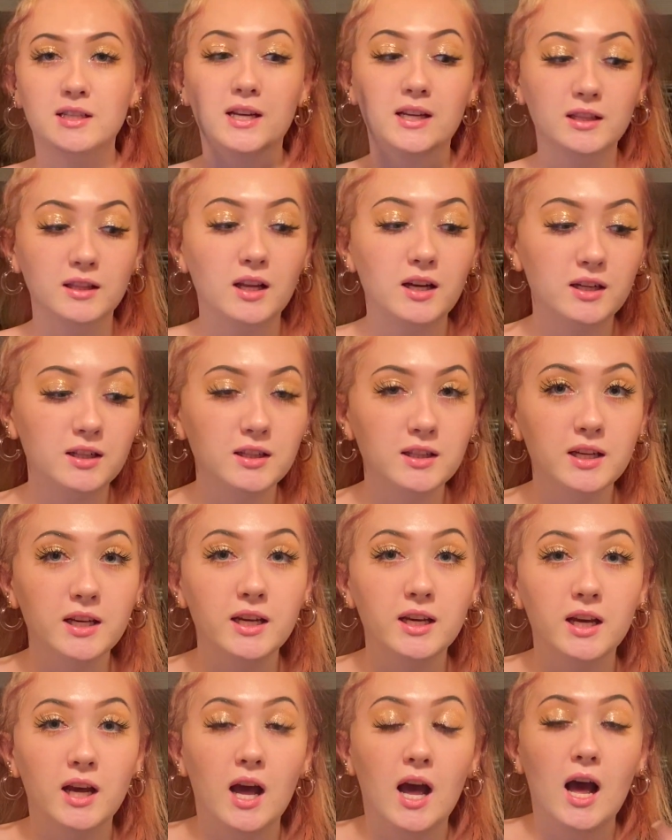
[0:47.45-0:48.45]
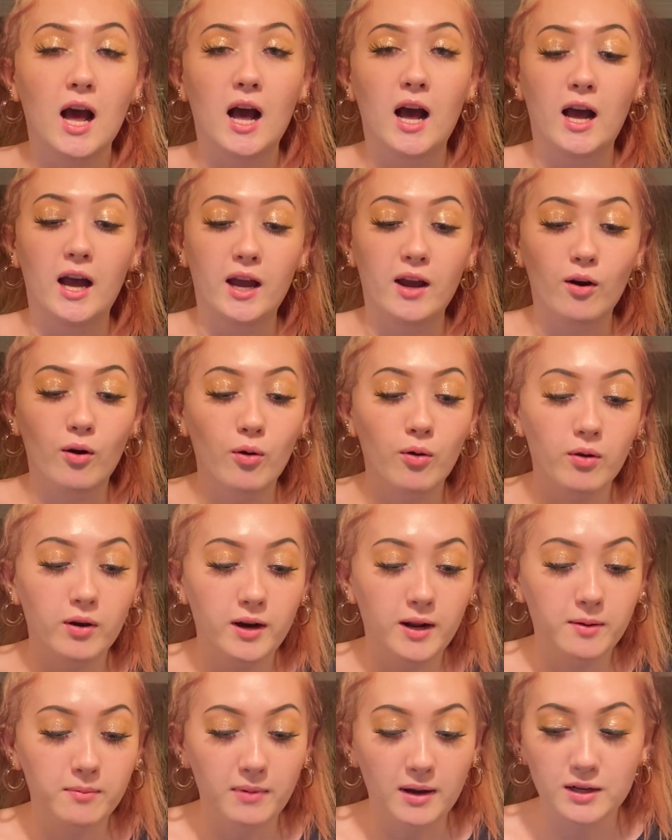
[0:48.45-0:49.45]
And luckily, I
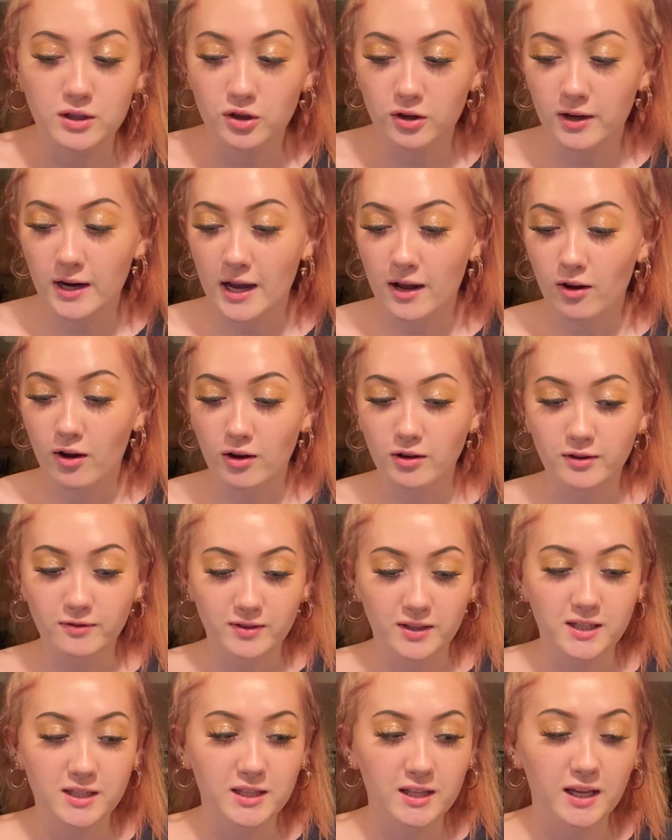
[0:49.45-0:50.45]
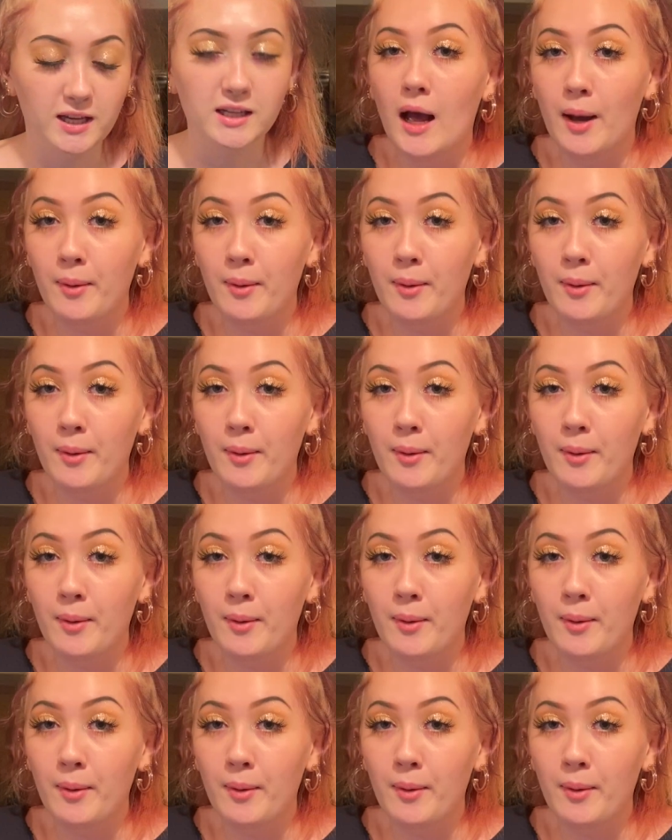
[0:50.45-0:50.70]
already measured out all of these things.